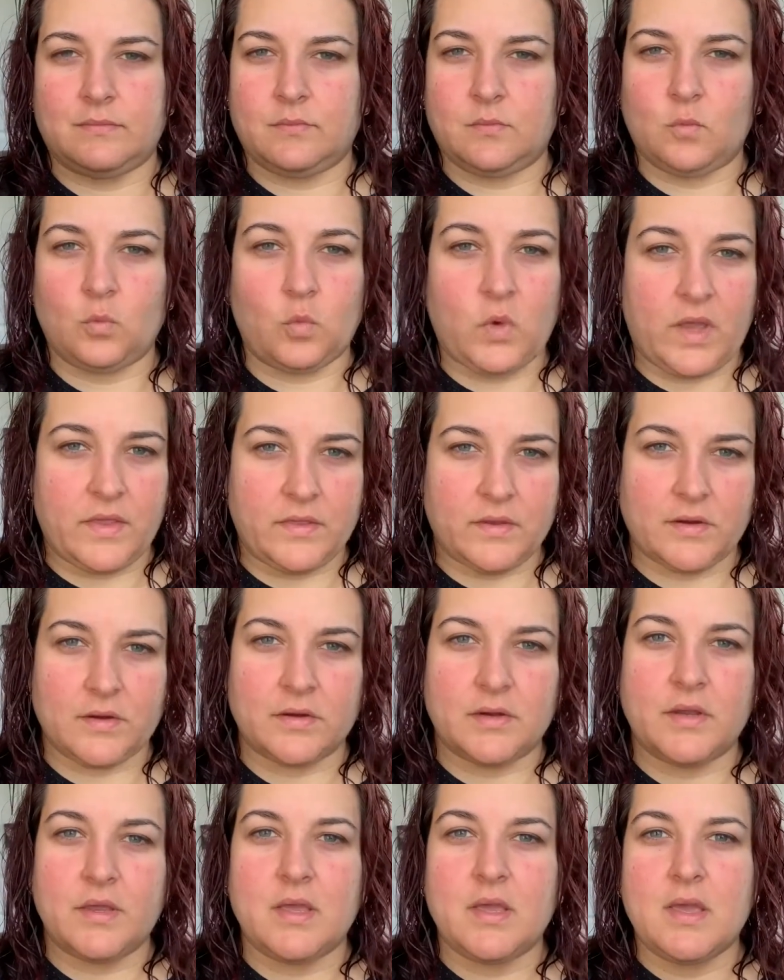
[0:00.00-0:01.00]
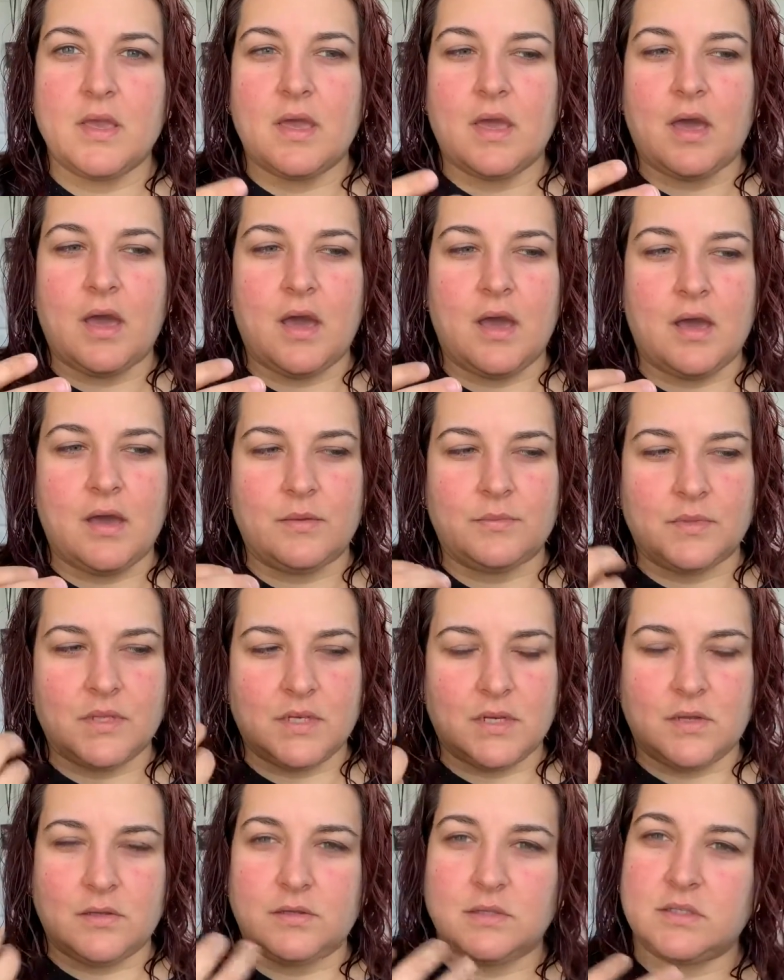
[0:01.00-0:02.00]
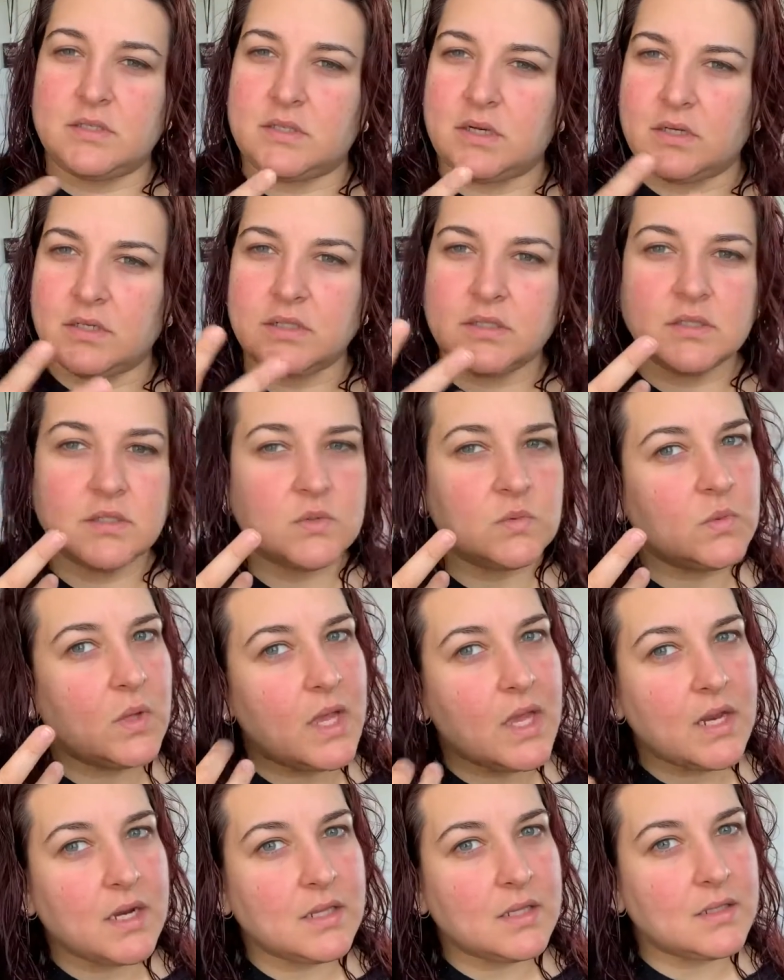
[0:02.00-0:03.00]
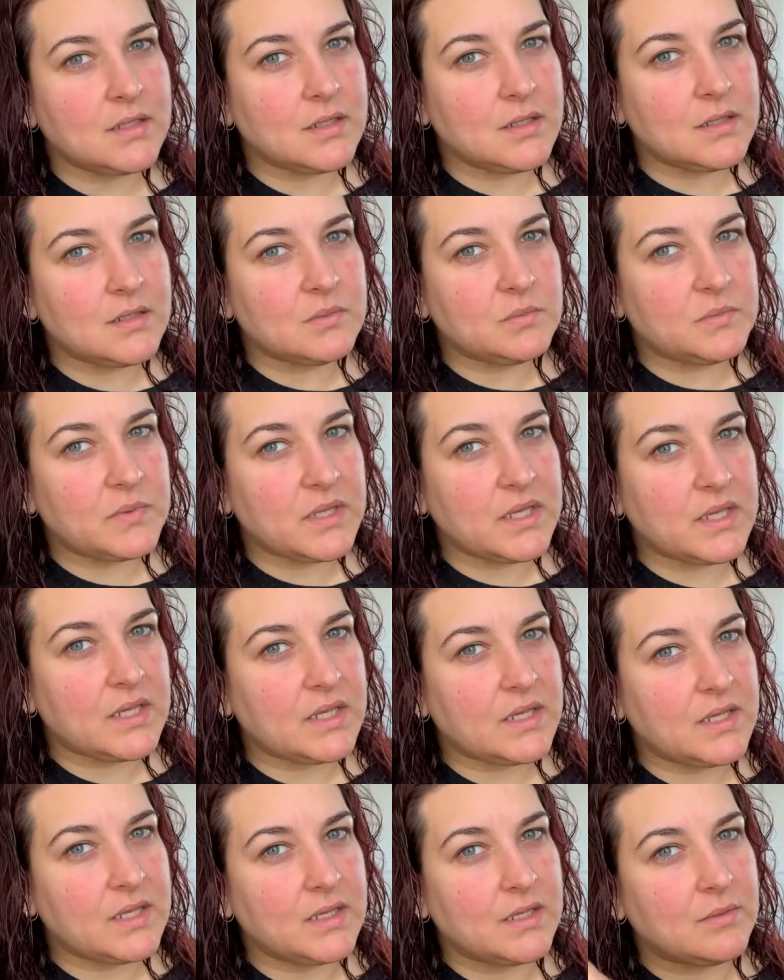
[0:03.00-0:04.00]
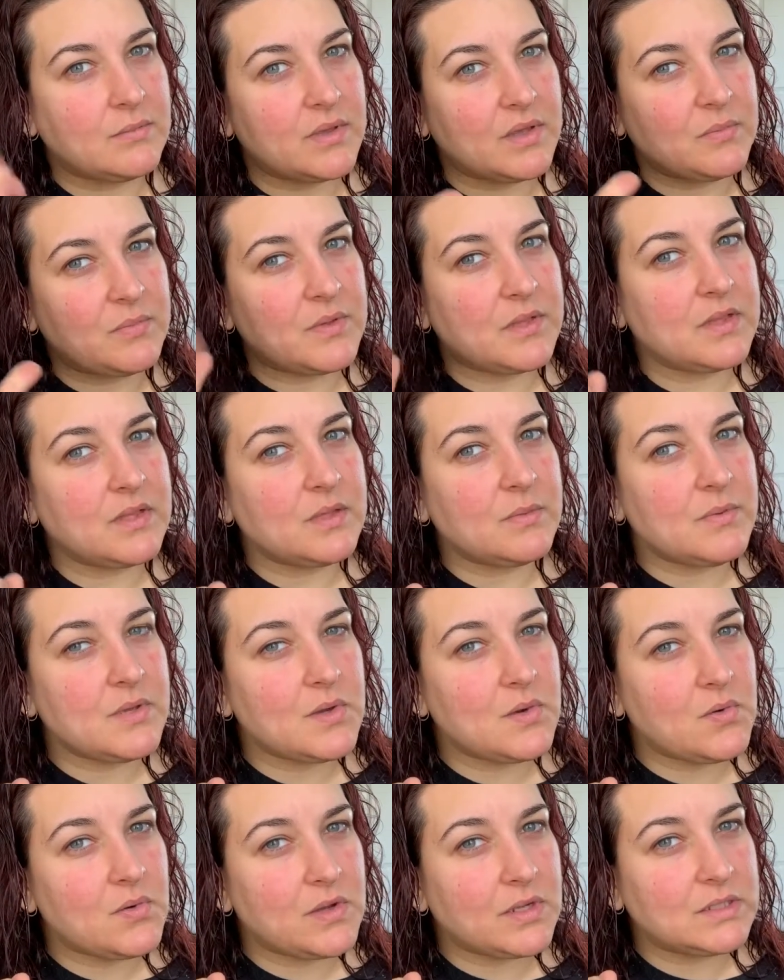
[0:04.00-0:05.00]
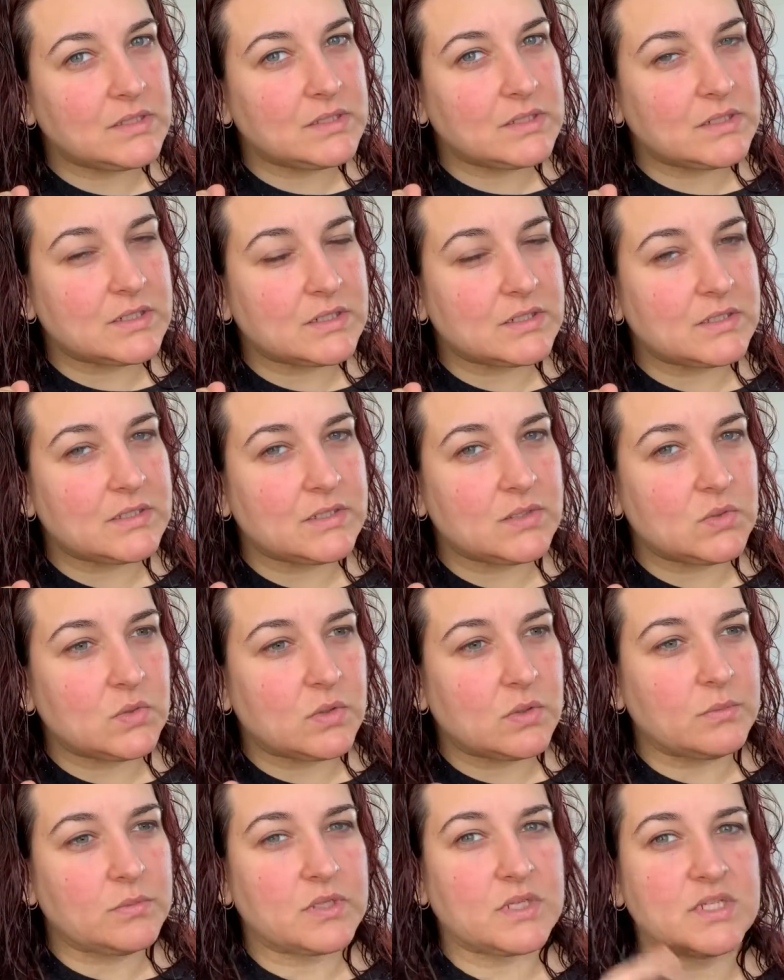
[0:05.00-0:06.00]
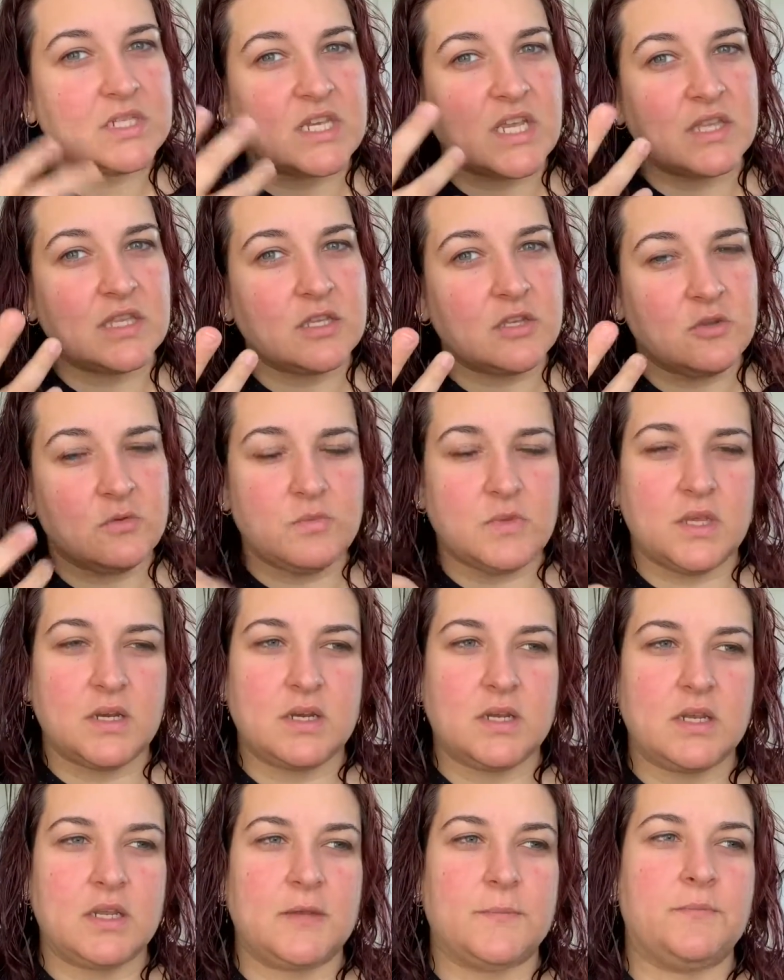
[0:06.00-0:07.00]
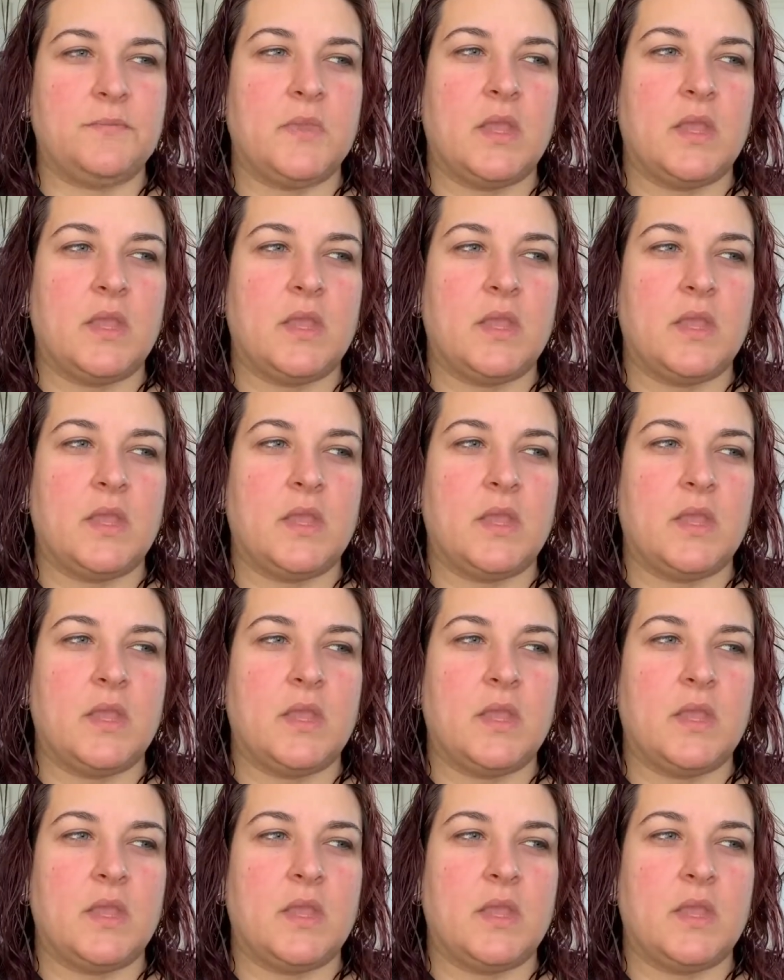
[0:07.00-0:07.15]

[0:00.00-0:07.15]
weather, you know, you start to sweat a little bit. You might be a little bit oilier than normal because you got the humidity.